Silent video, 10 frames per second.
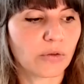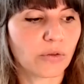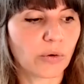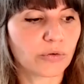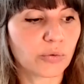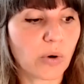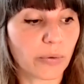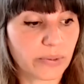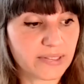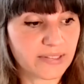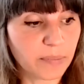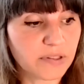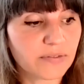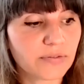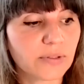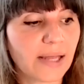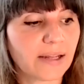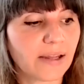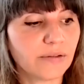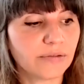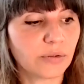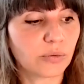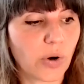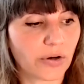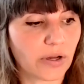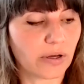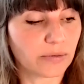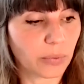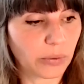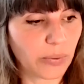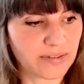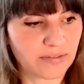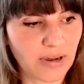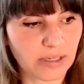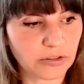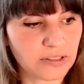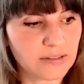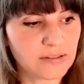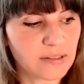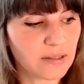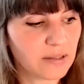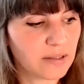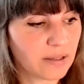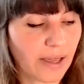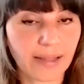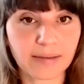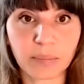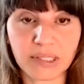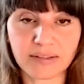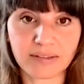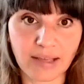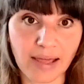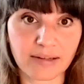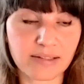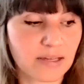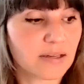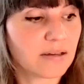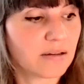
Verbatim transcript: Those who are receptive to that love, who are not regressive energies, can be sent